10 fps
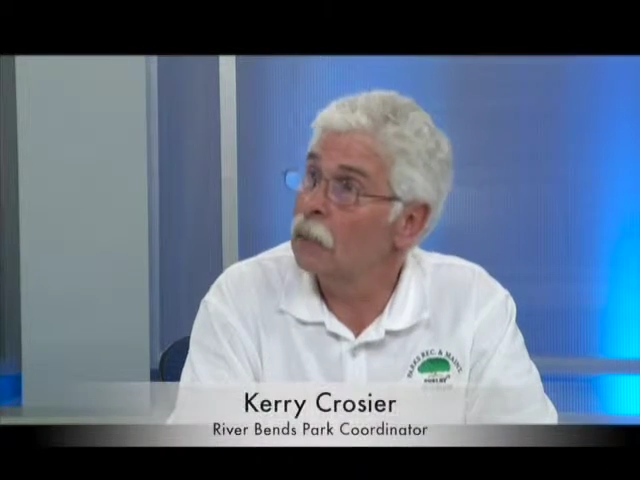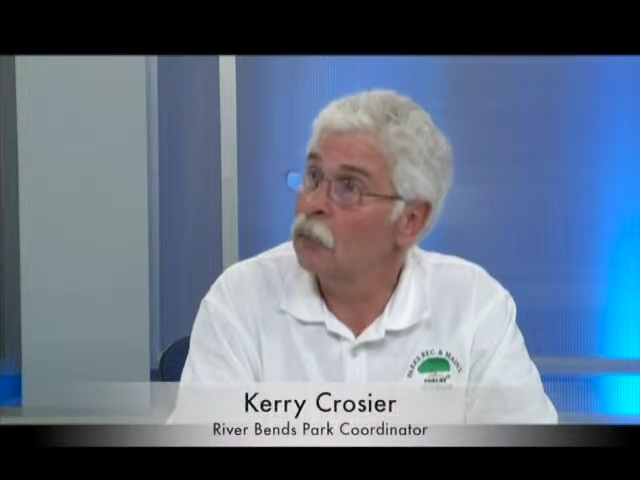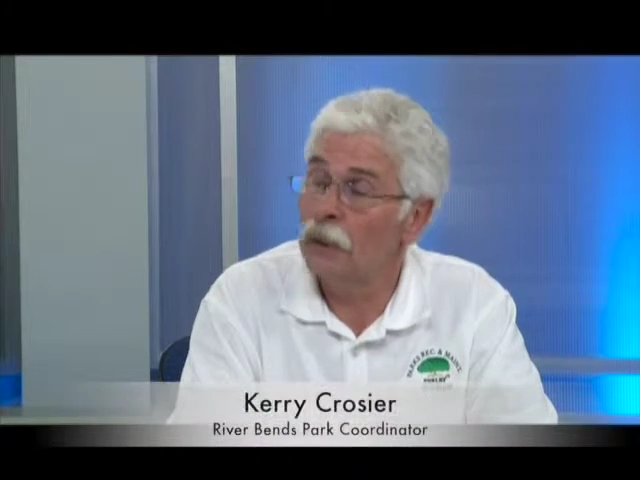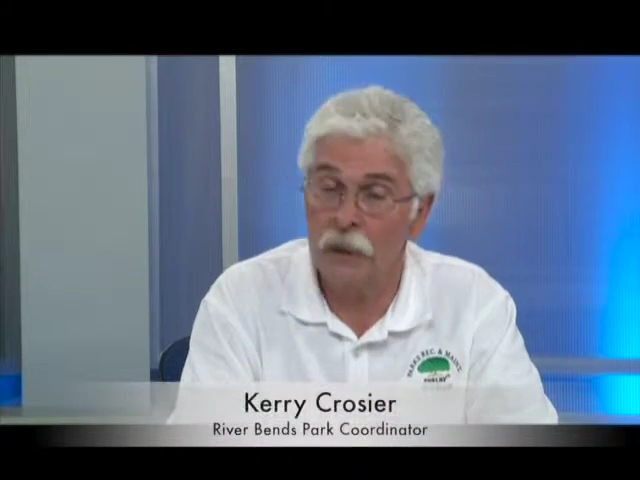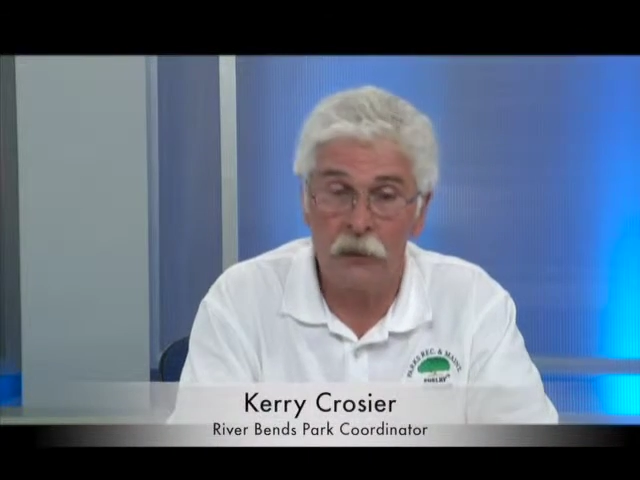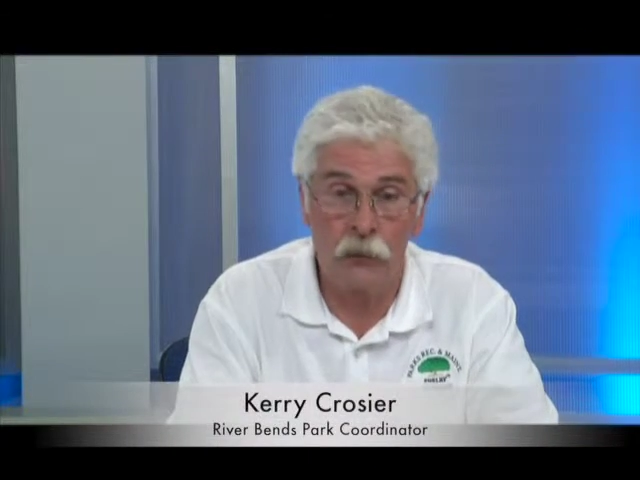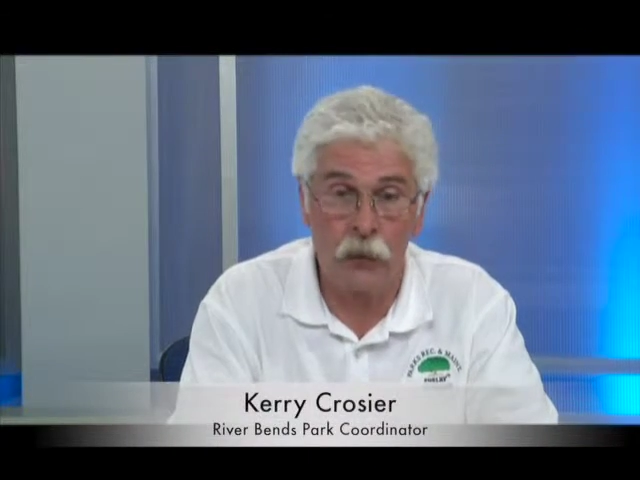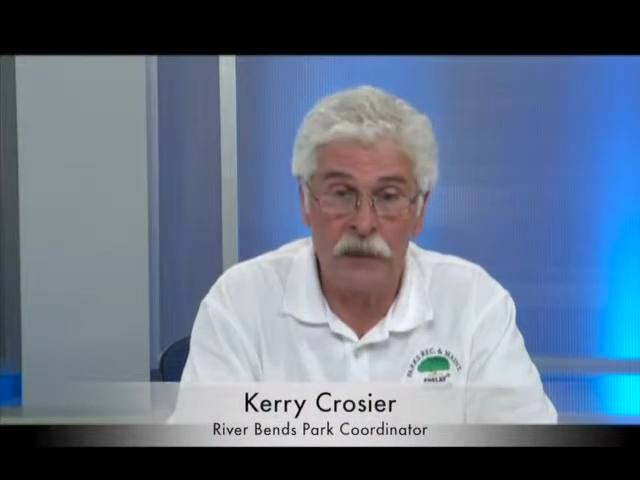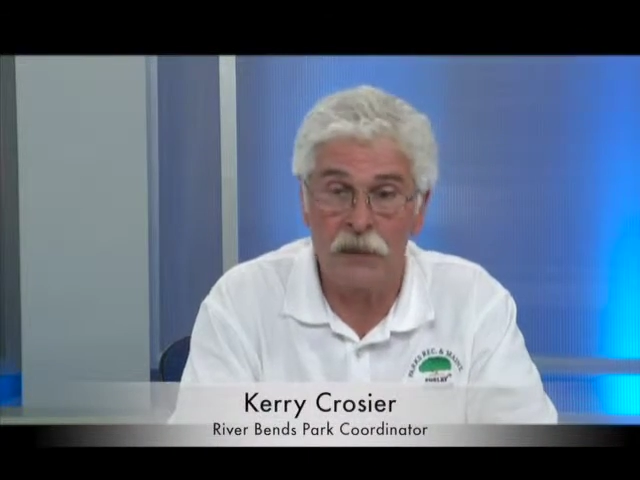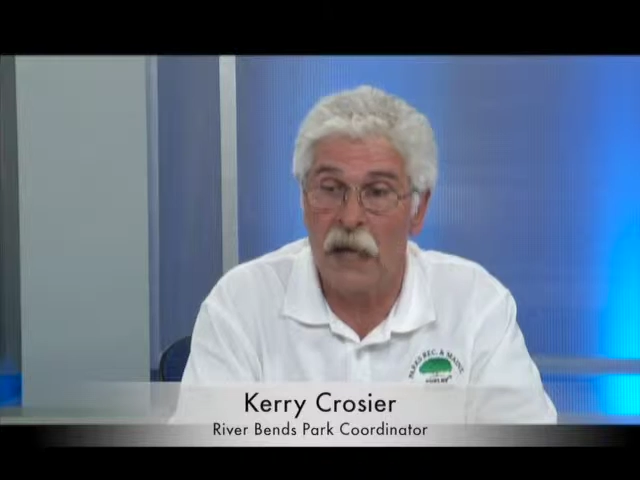We had a
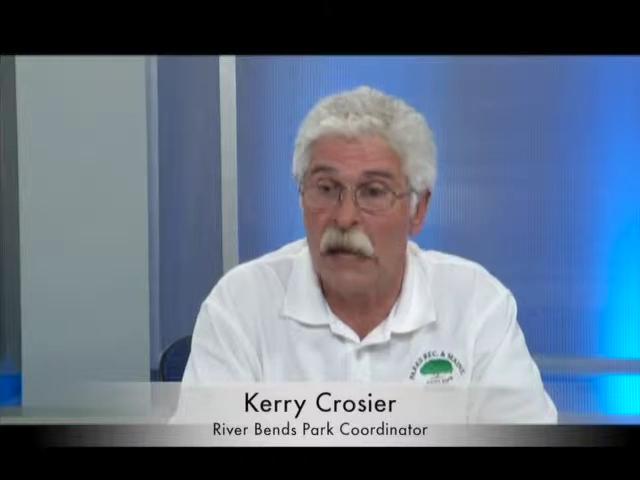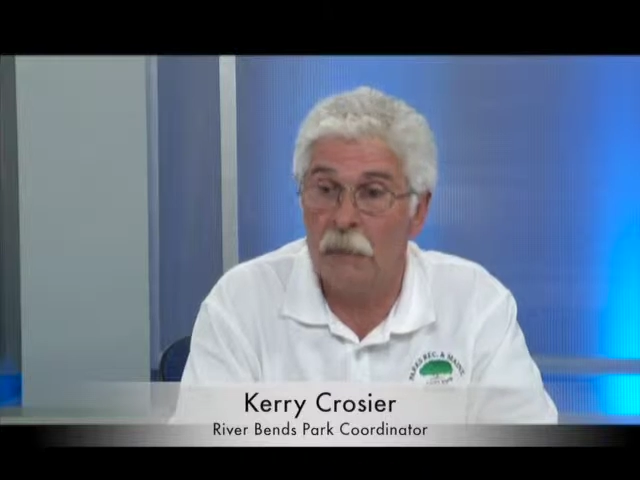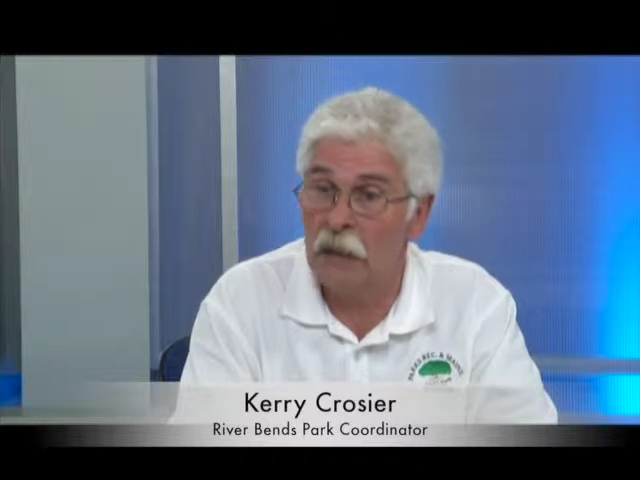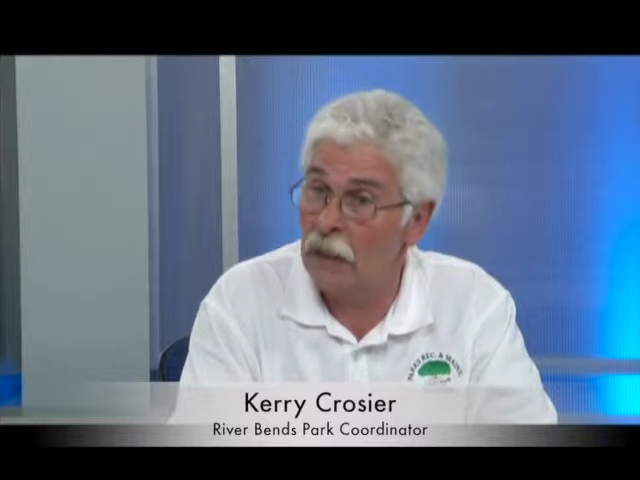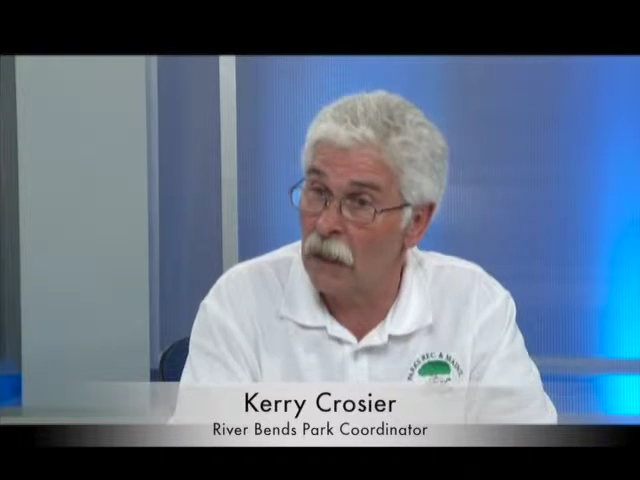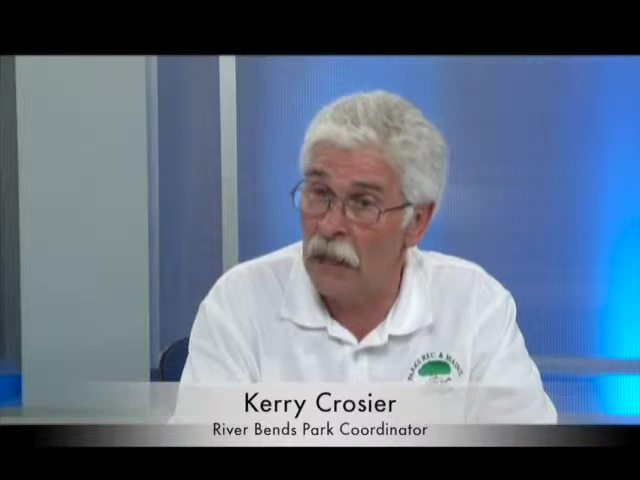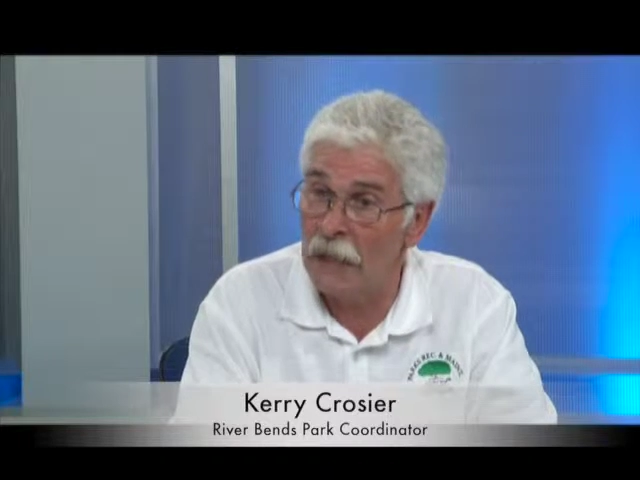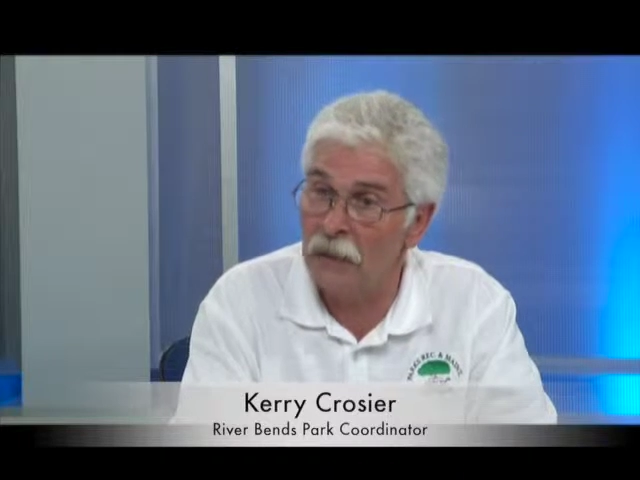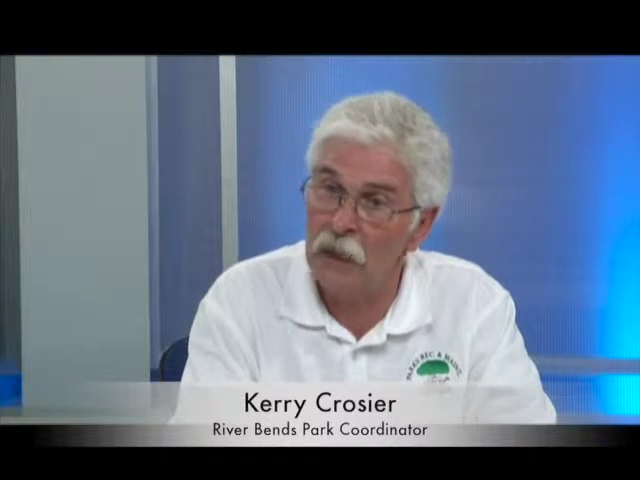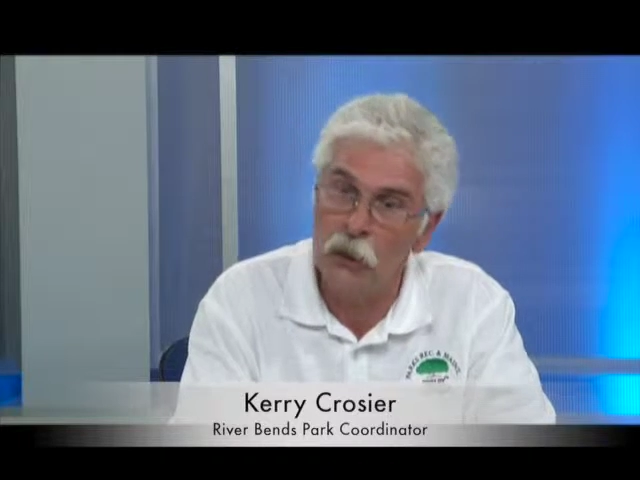great time. We had a lot
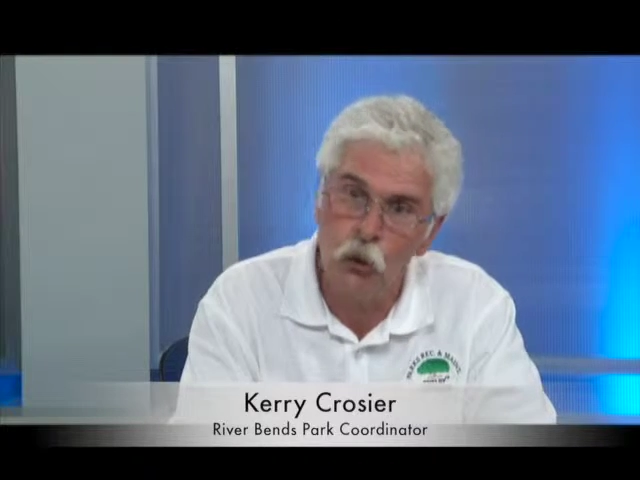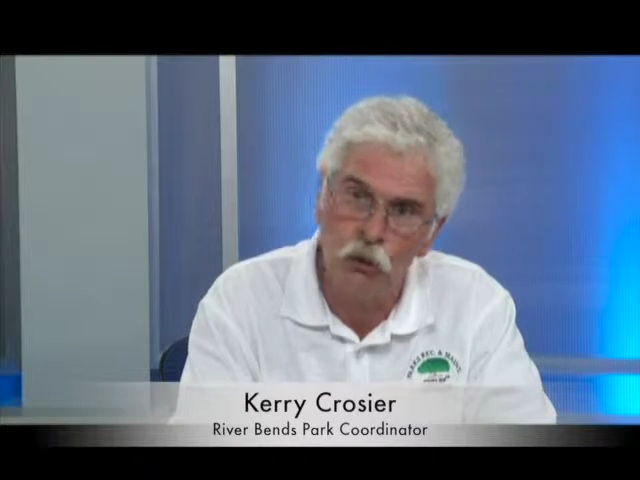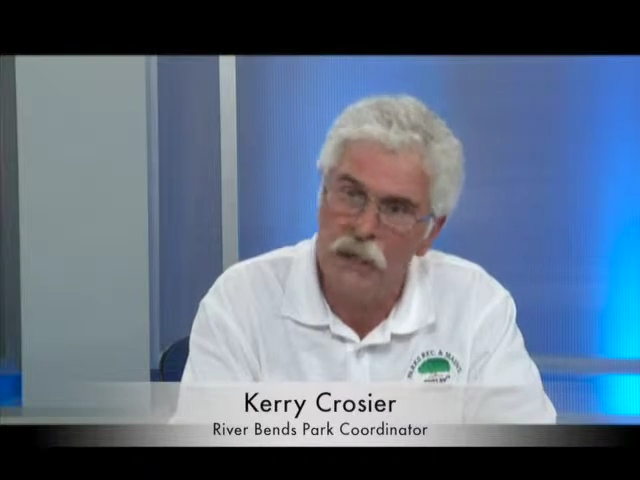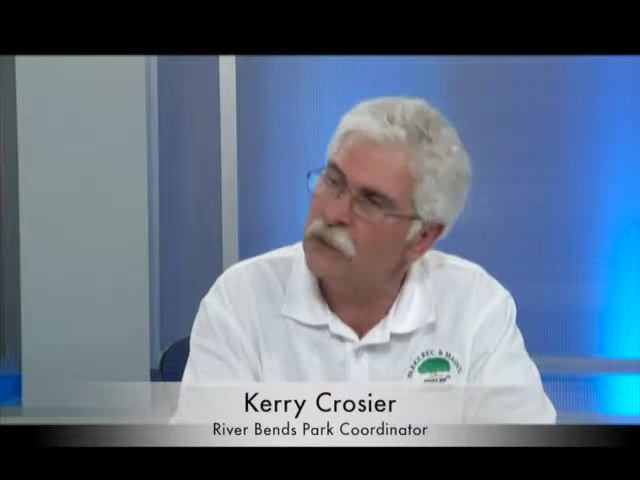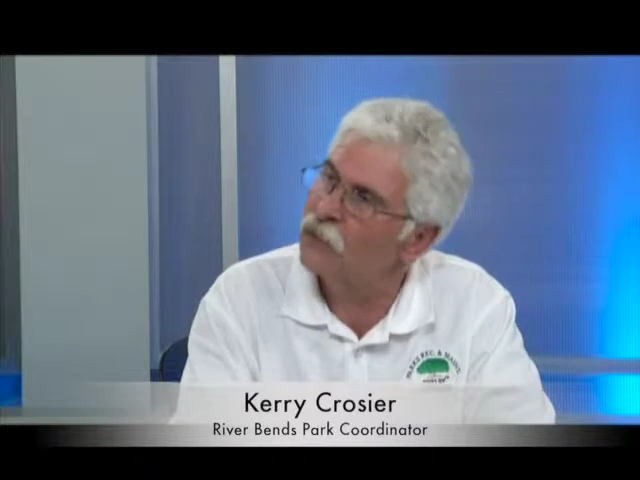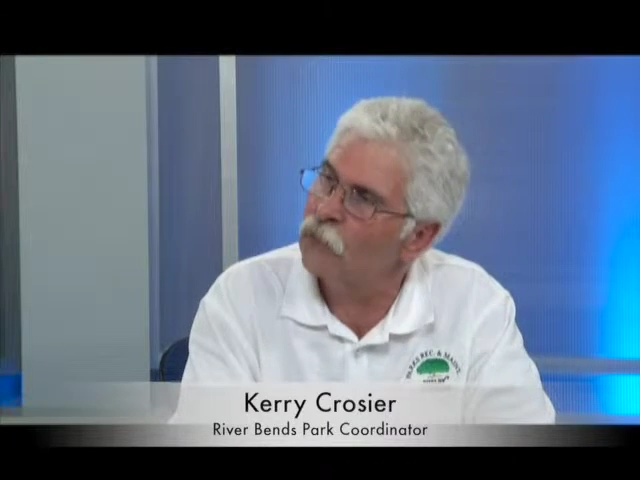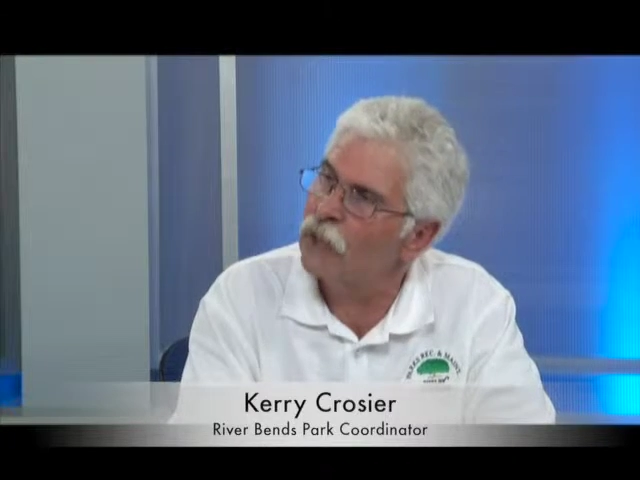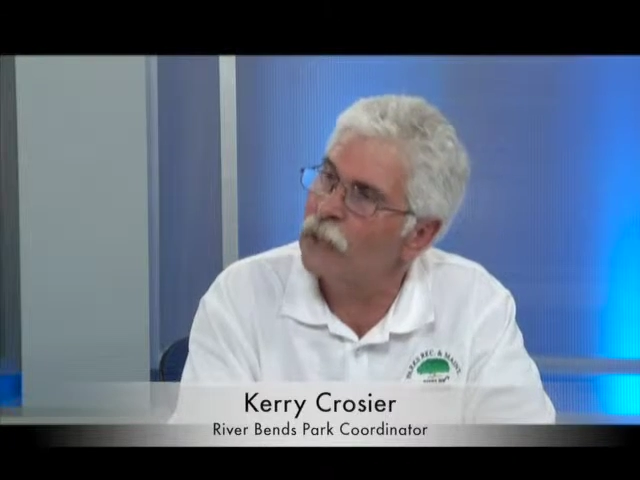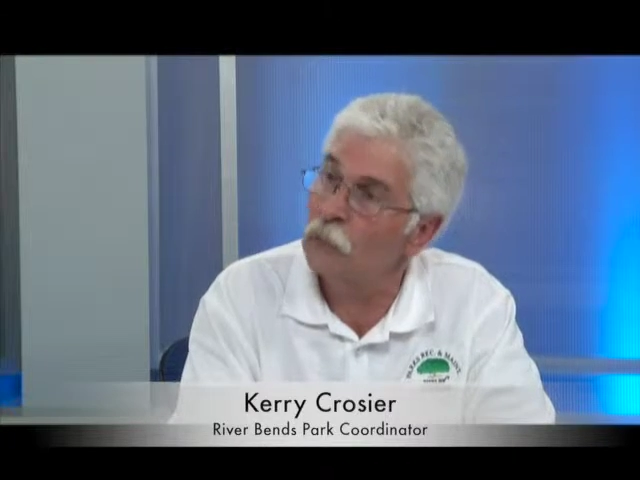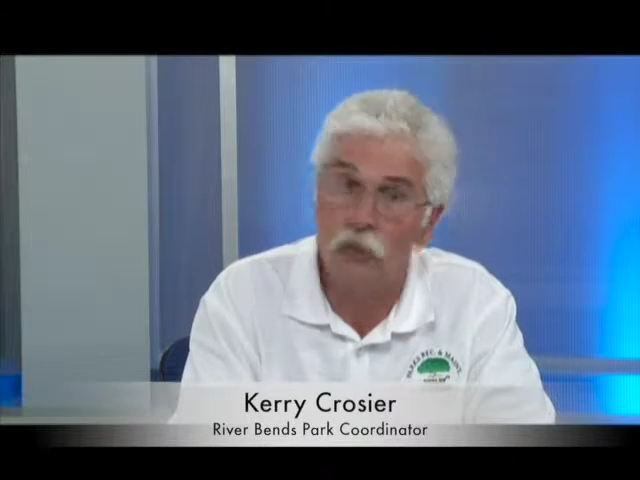of unique, different
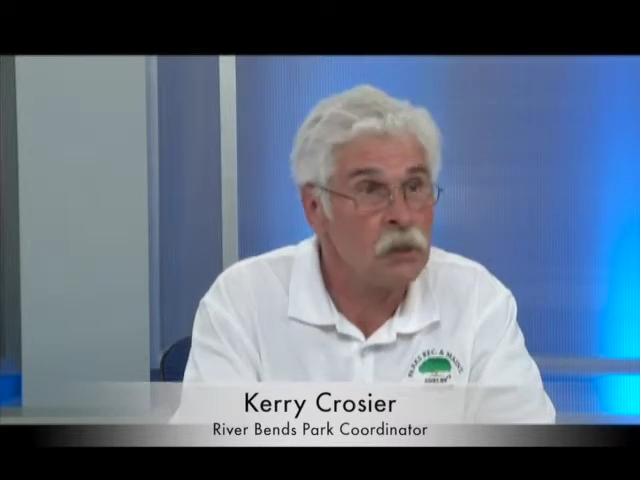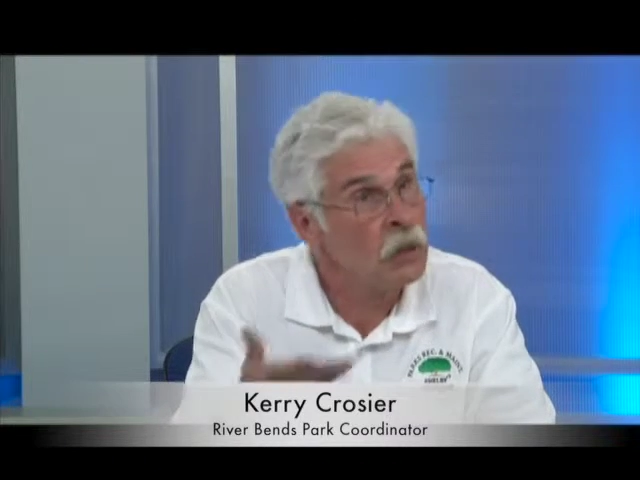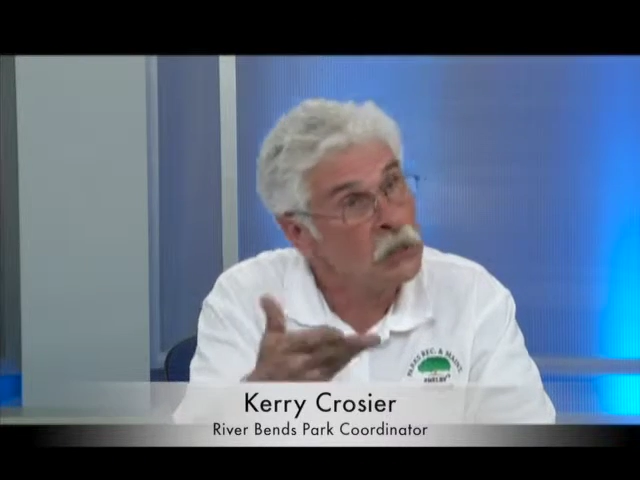animals.